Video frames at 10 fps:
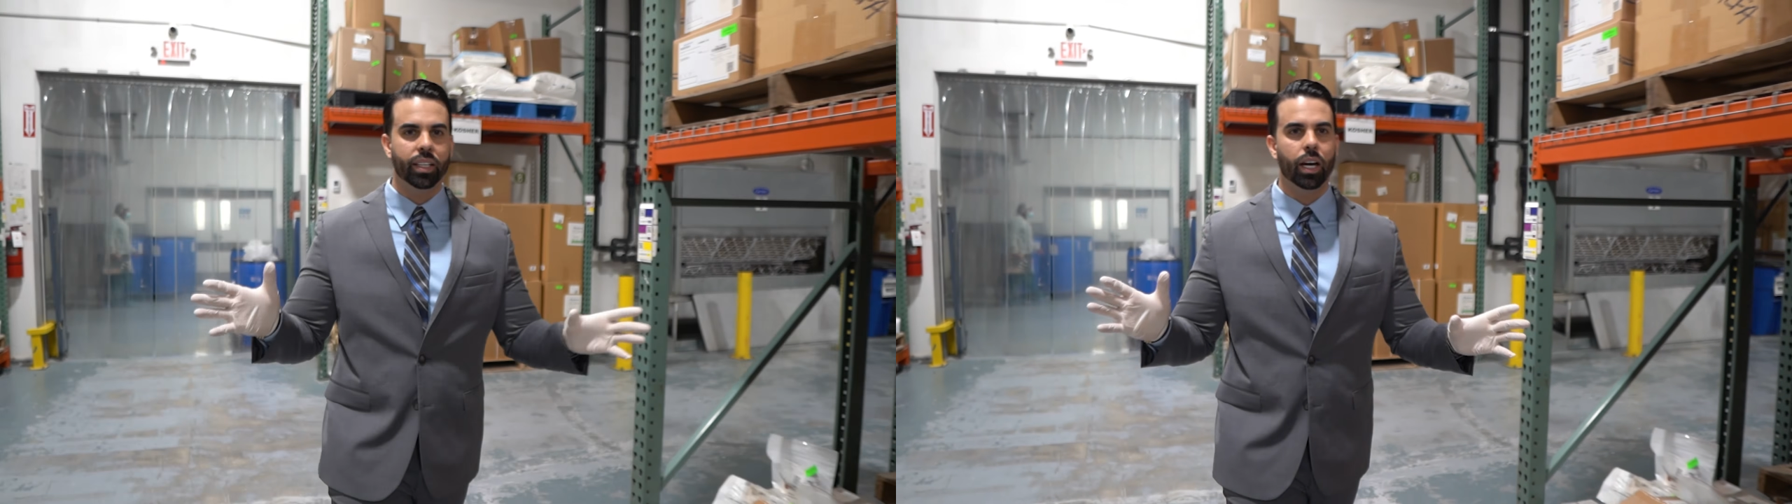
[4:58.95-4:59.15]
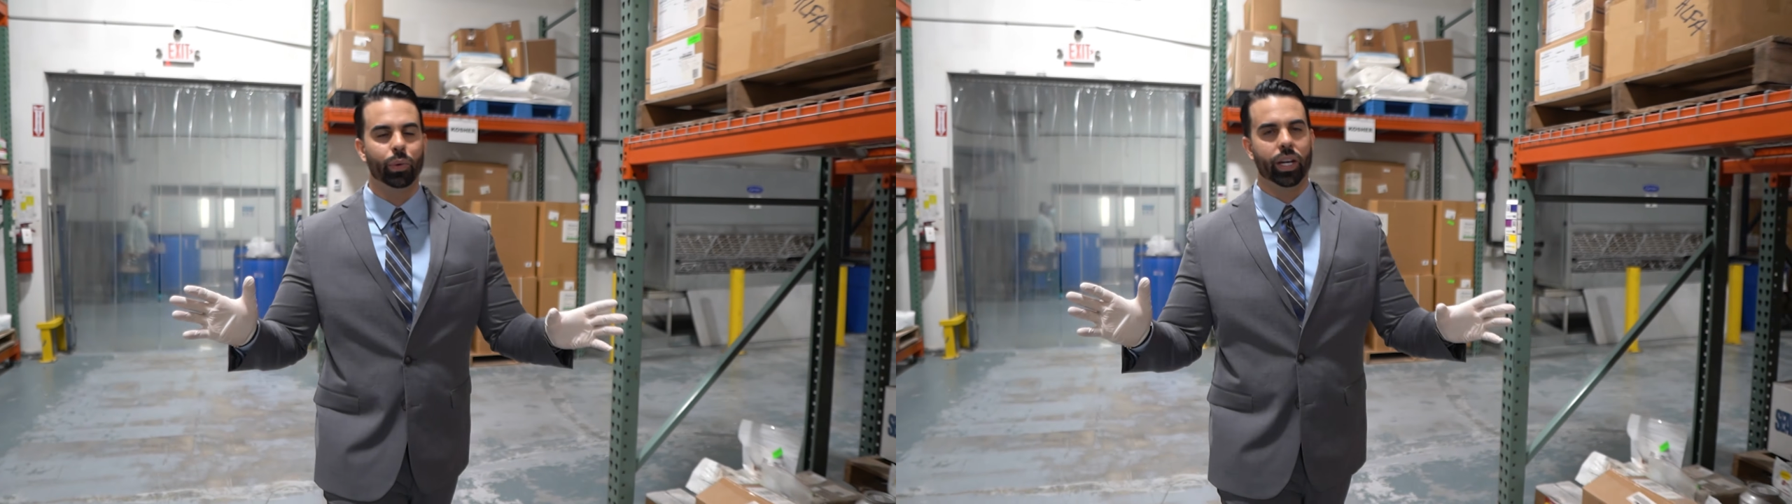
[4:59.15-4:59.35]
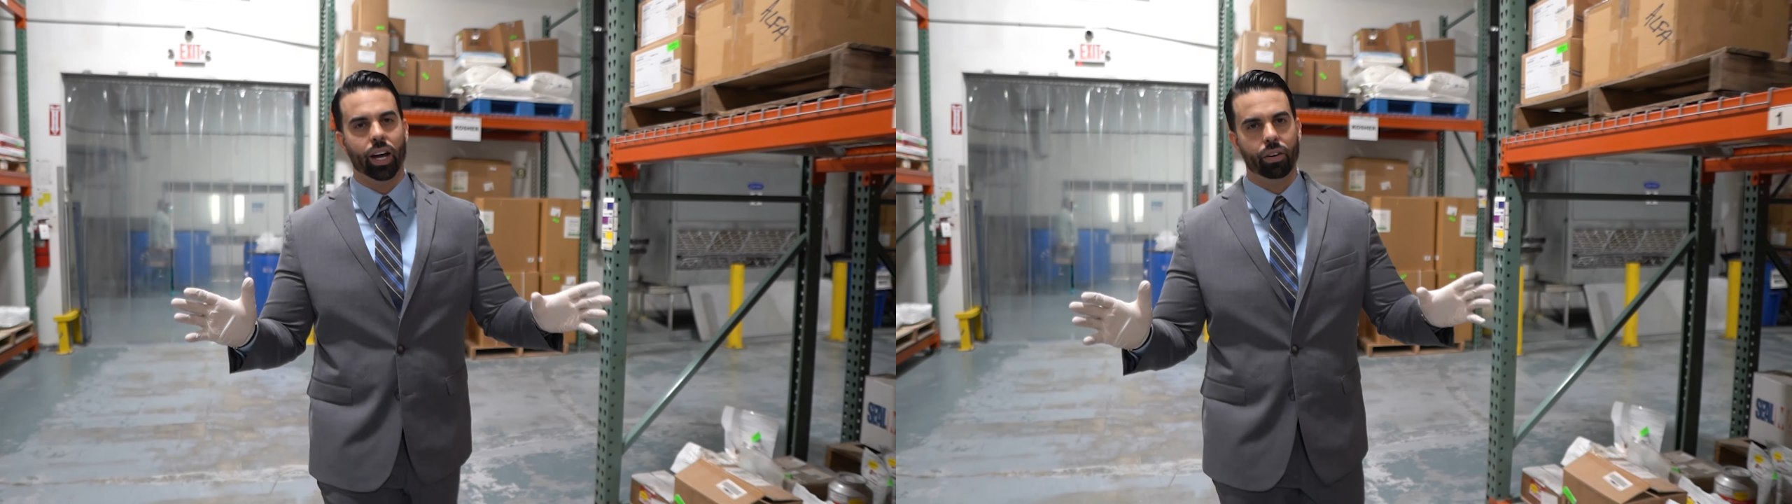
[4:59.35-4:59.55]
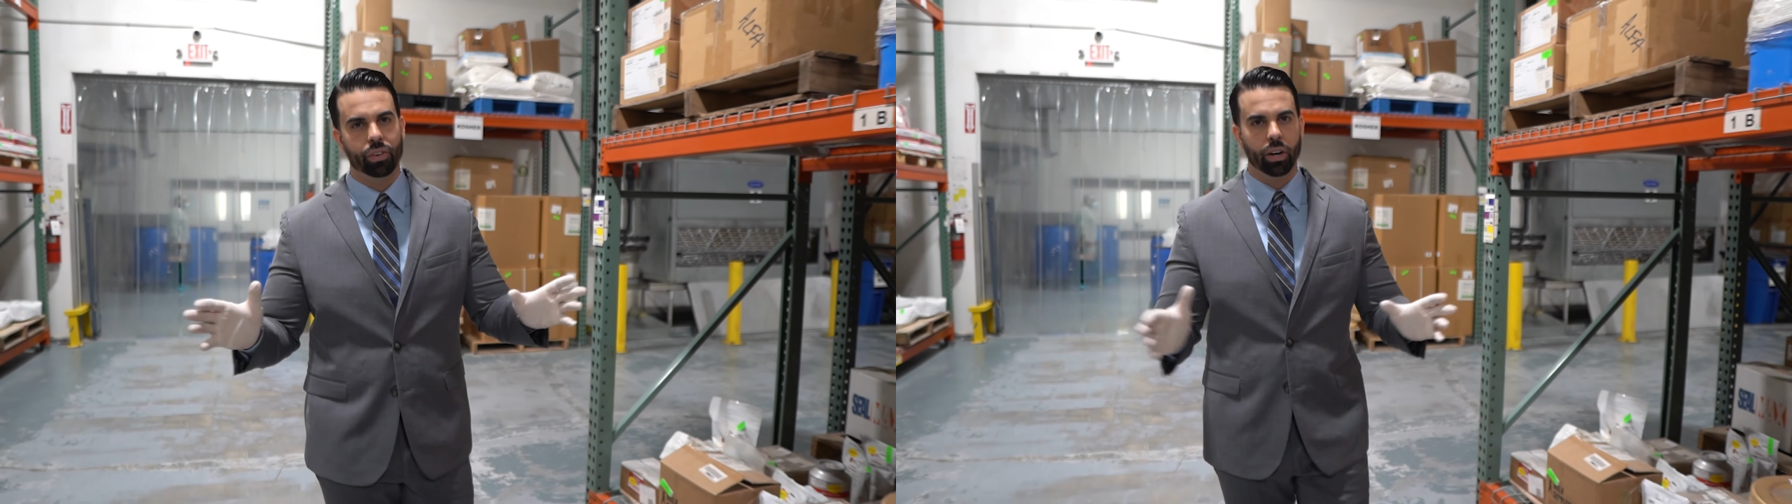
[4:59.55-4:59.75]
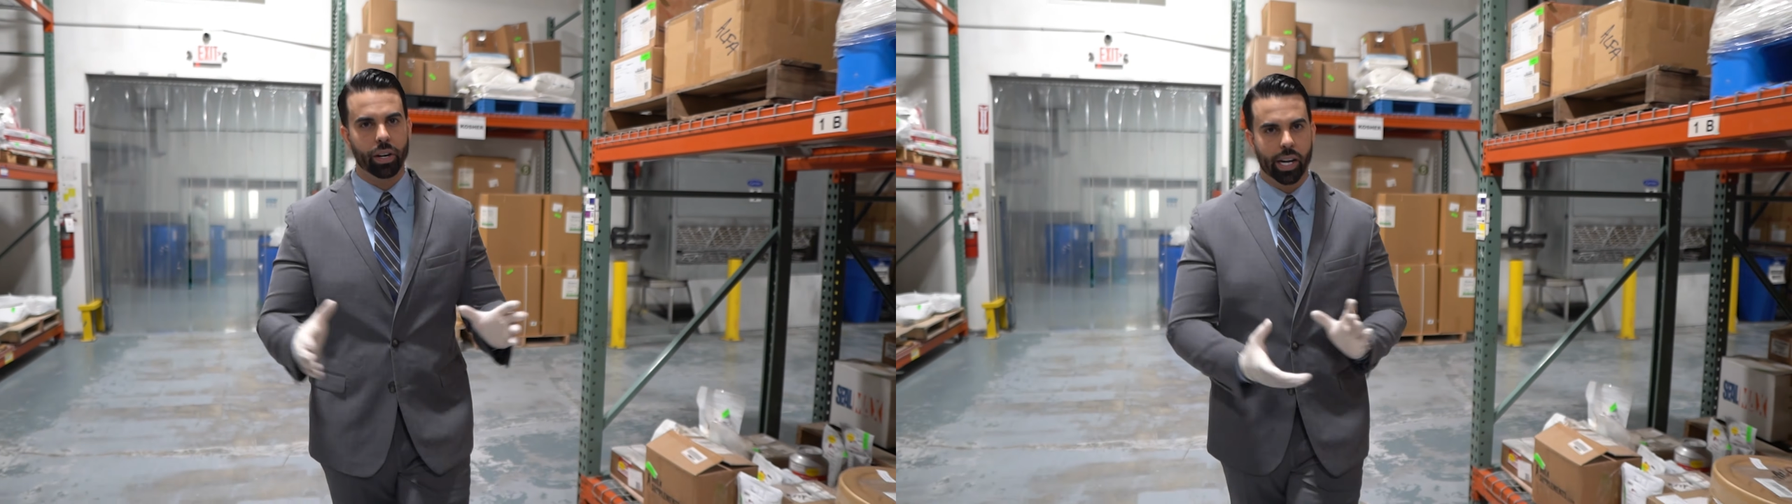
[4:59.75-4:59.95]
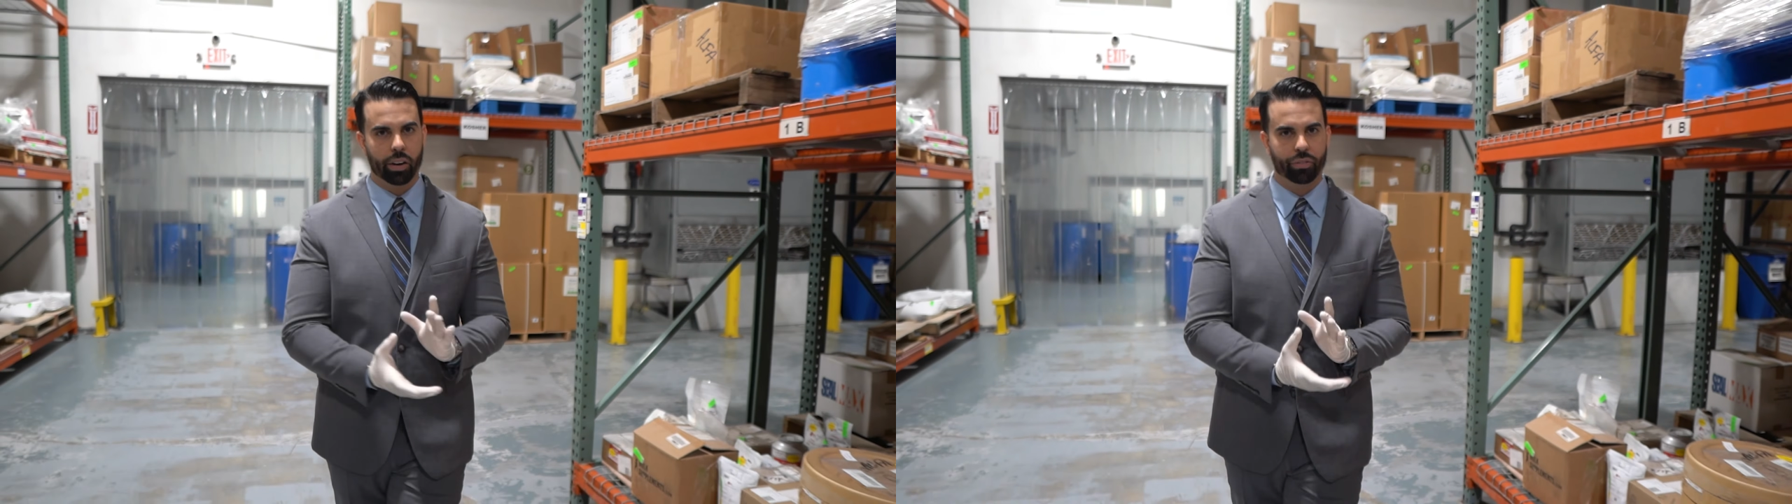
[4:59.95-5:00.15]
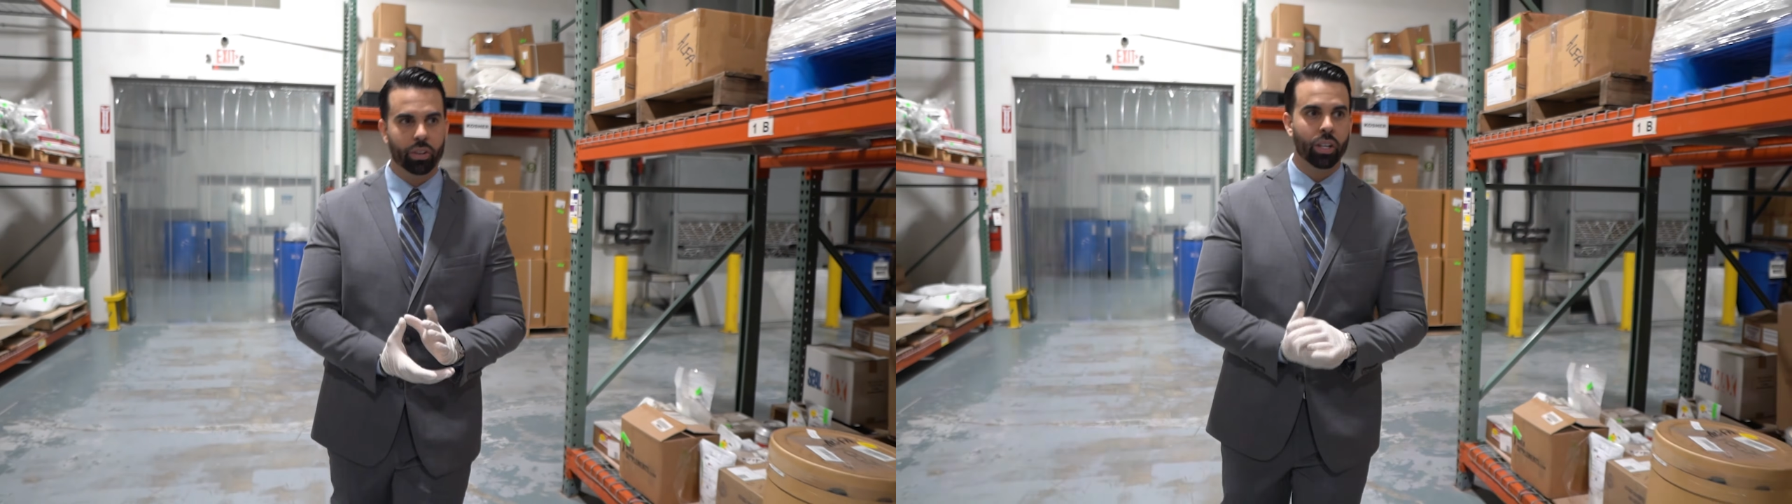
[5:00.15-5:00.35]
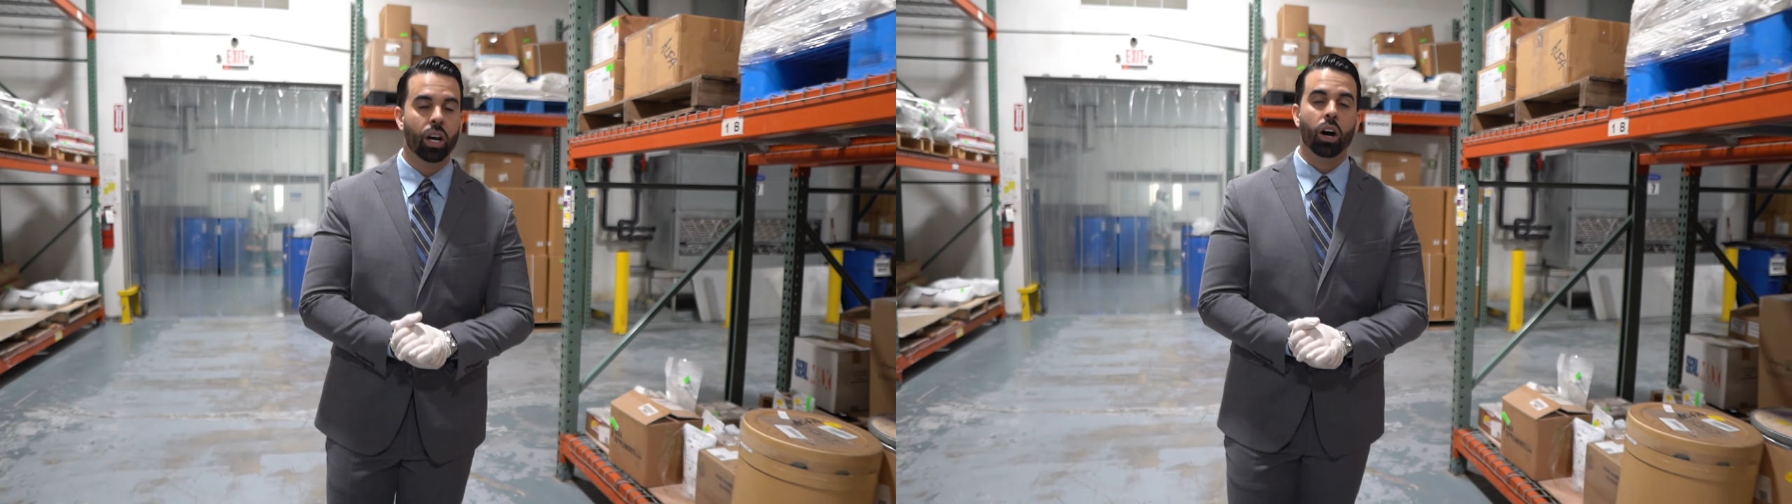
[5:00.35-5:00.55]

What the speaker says: that we have here at Alfa,